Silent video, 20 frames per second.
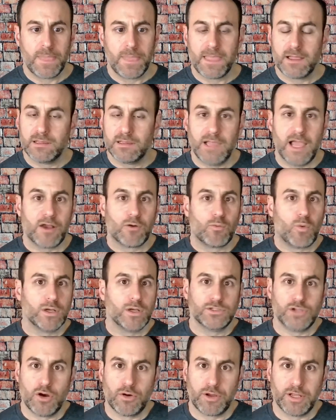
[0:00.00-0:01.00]
layer one
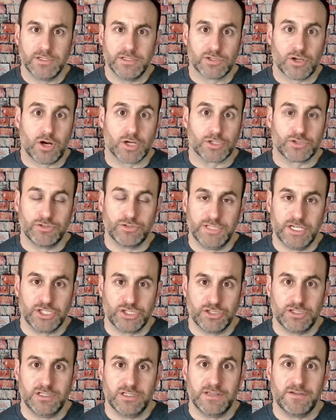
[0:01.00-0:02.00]
tokens are
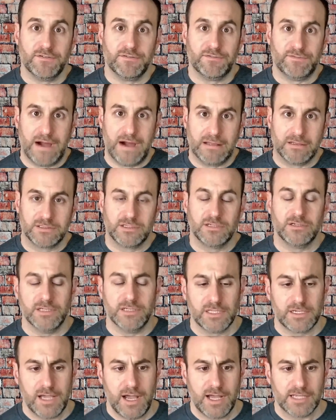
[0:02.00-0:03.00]
traditionally volatile in
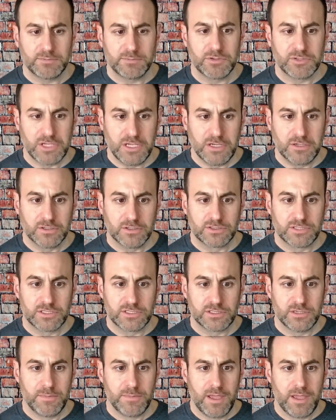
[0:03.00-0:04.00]
the Cosmos
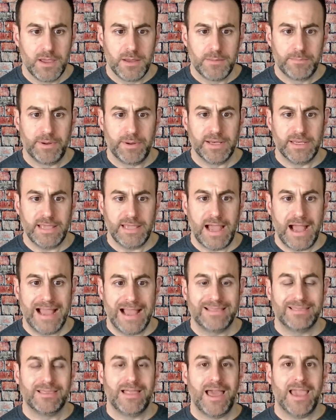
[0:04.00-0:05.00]
ecosystem. But yeah, I
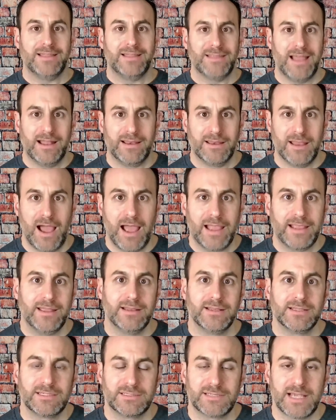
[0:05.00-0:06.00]
like that I
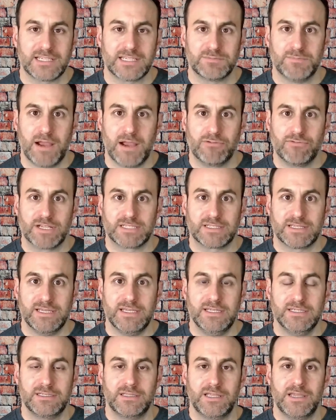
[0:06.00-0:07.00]
could assess my risk
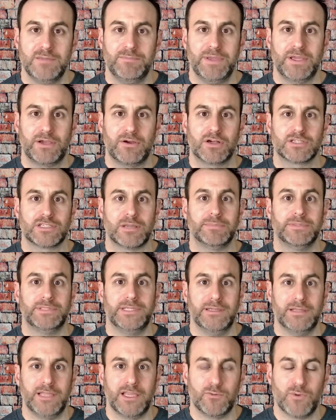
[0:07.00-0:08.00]
easily because I'm
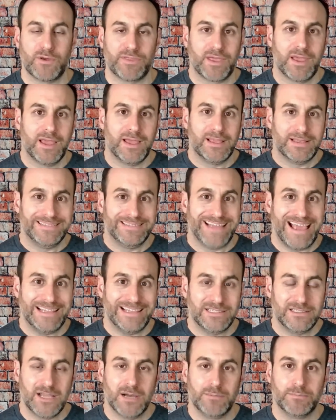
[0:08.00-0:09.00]
dealing with
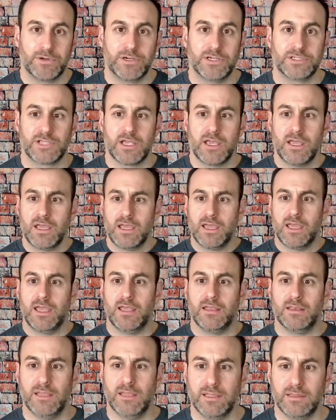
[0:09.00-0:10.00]
nice numbers.
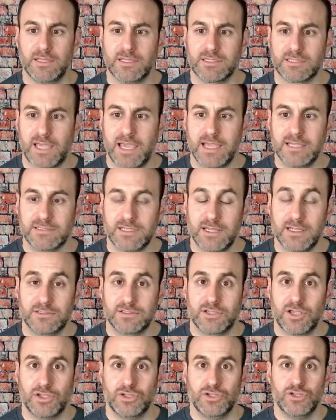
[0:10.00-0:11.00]
In this case,
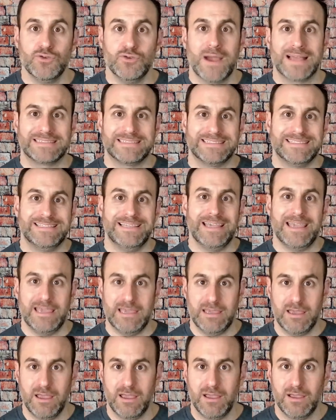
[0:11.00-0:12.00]
it's
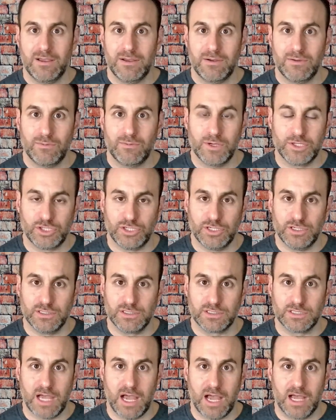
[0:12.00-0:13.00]
USD, which
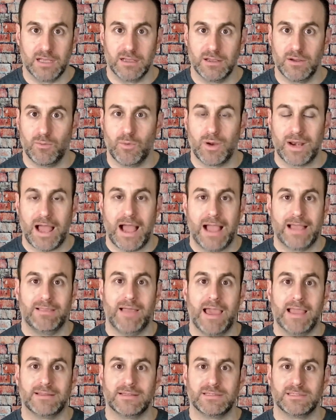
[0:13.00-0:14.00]
is what I
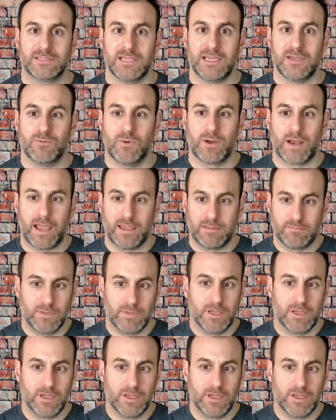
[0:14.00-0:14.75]
like to see when I